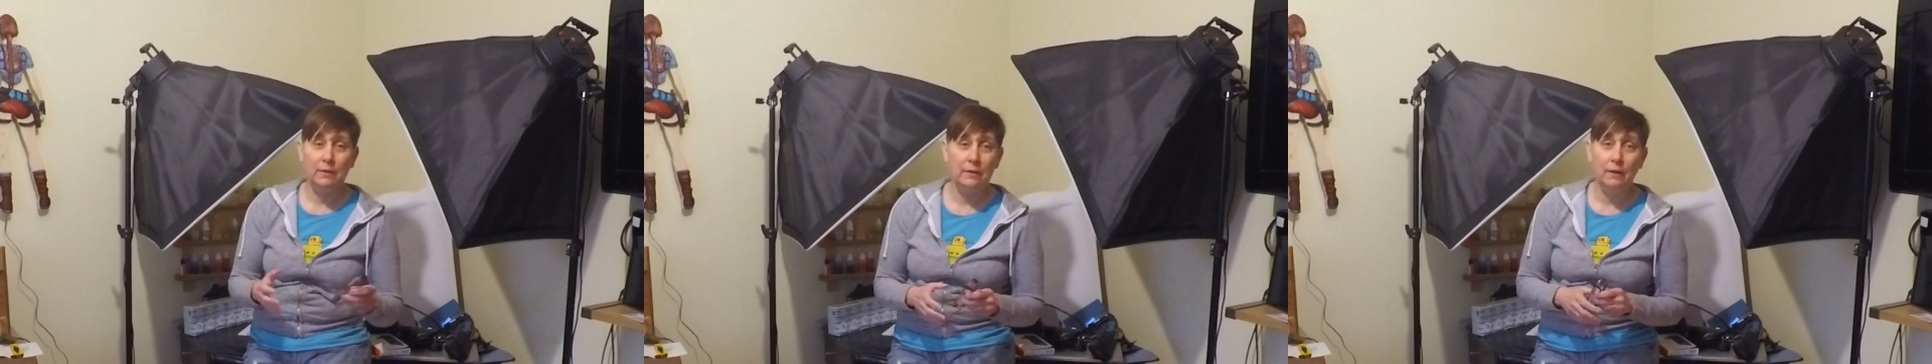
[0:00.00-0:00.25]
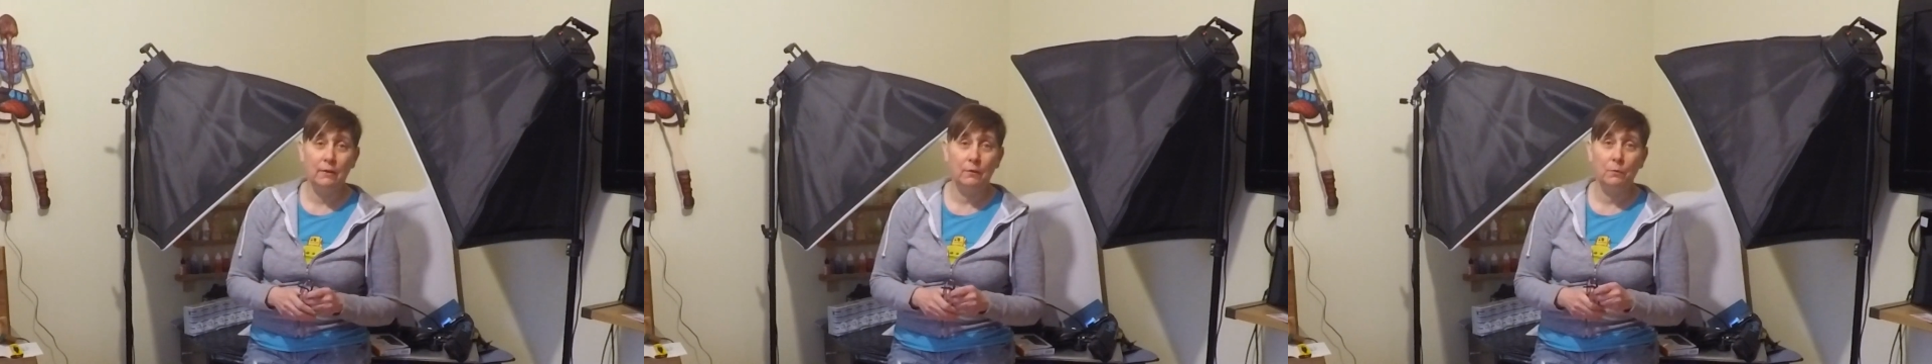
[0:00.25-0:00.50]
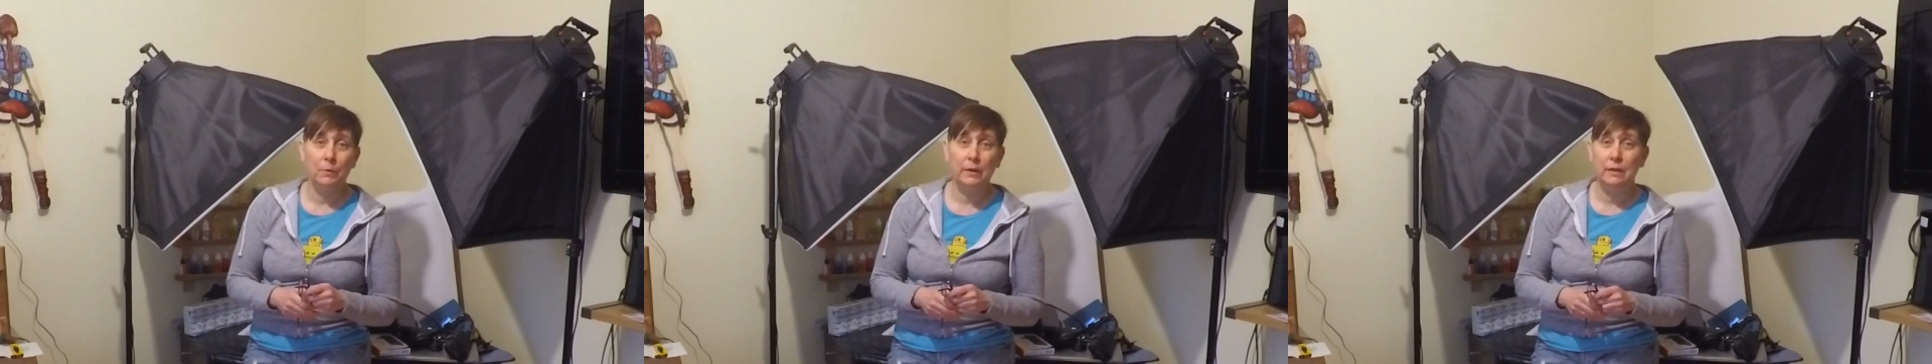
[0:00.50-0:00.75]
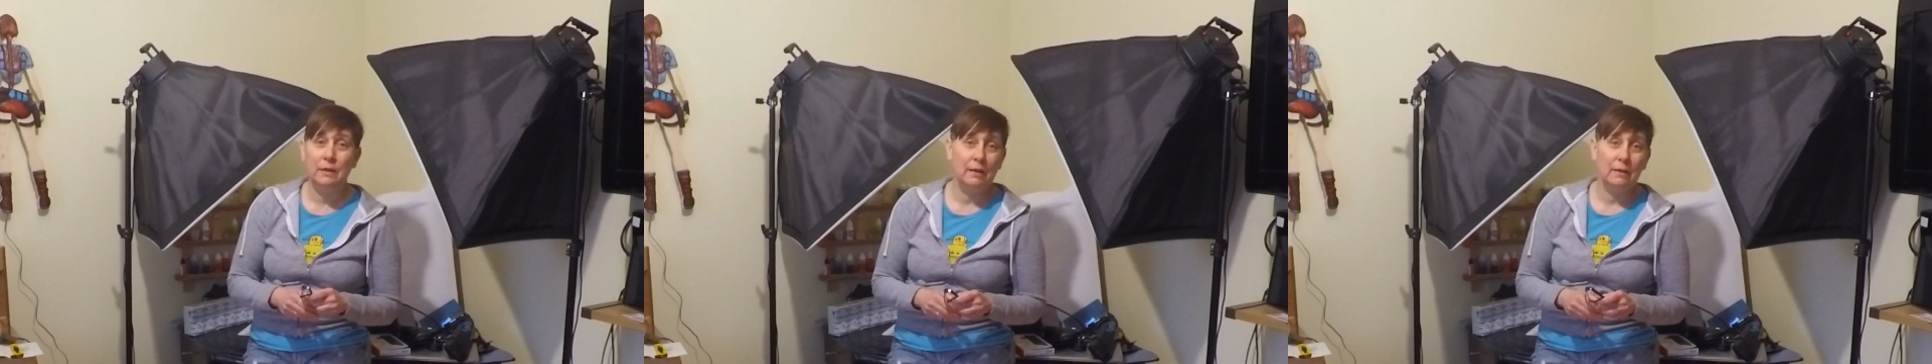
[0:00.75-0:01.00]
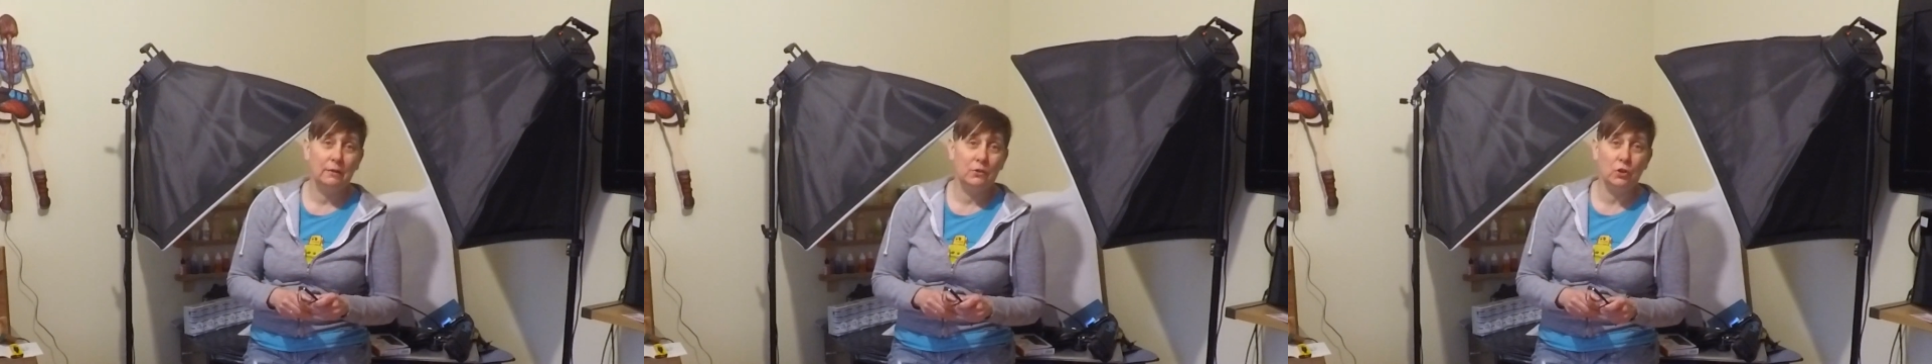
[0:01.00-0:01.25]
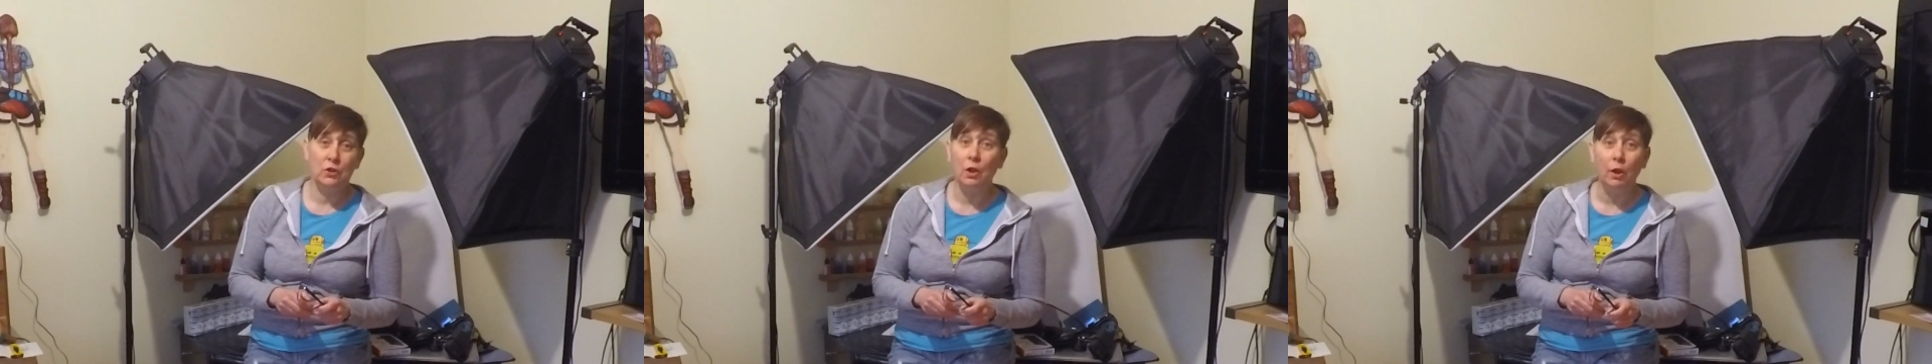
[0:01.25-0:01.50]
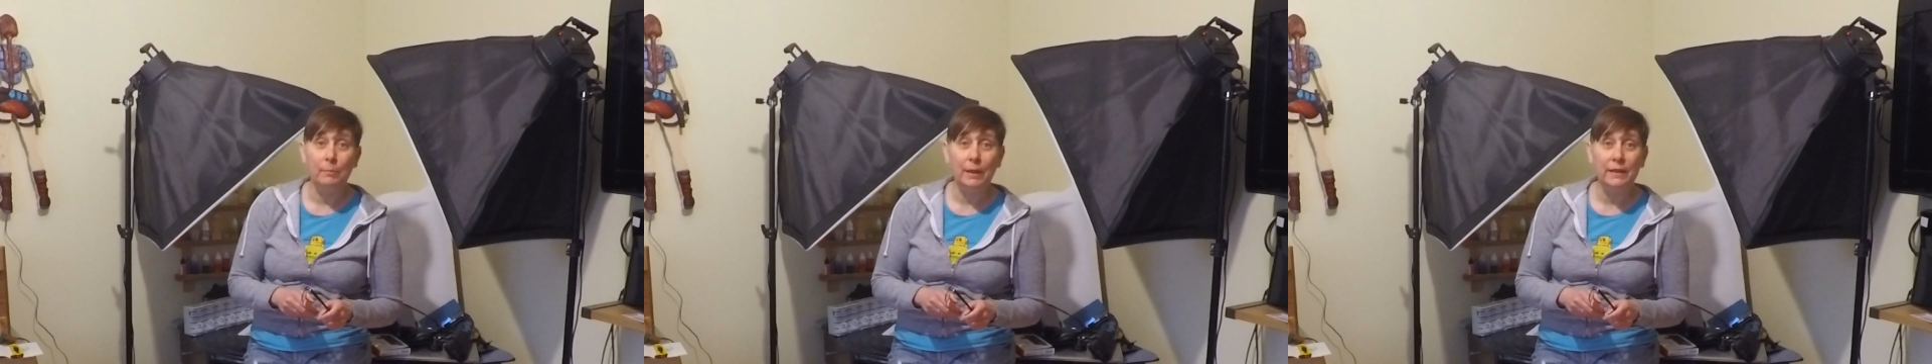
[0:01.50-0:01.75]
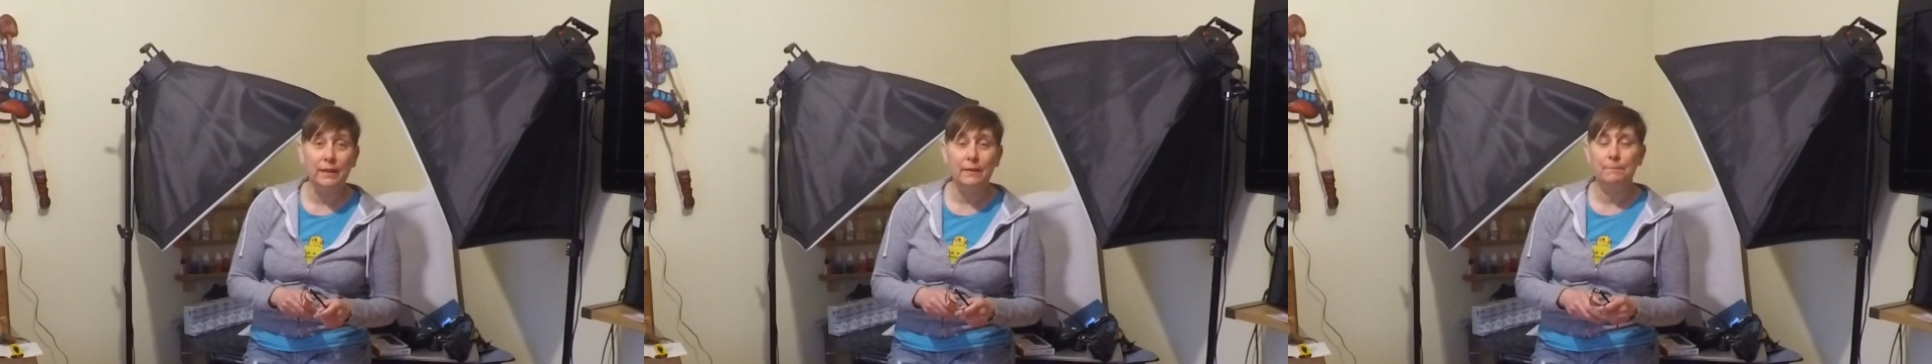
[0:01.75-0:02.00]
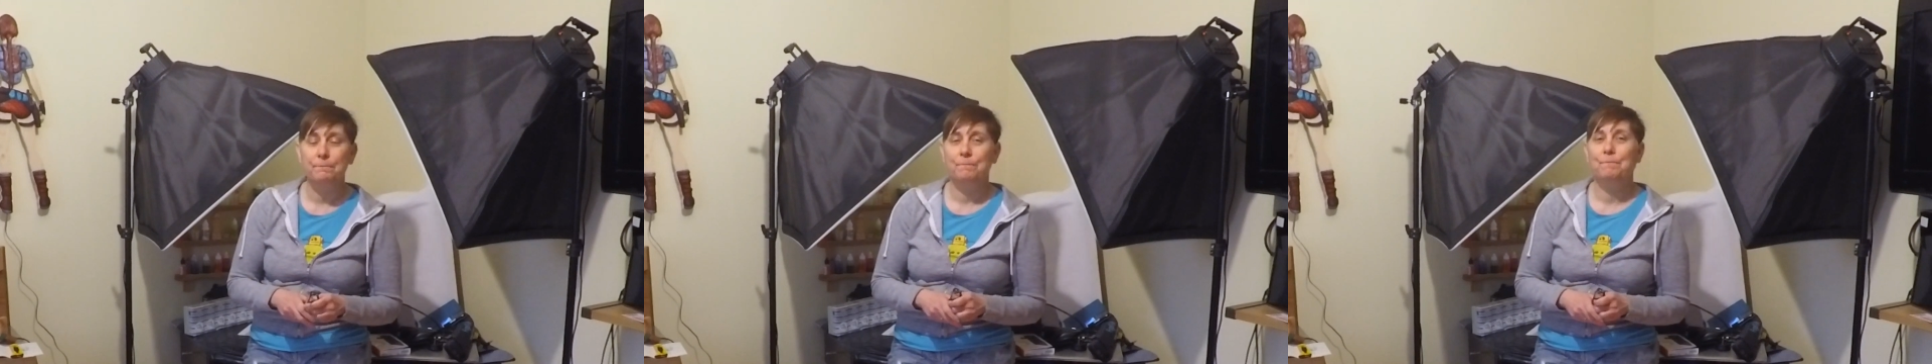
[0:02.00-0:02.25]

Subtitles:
that we just like making.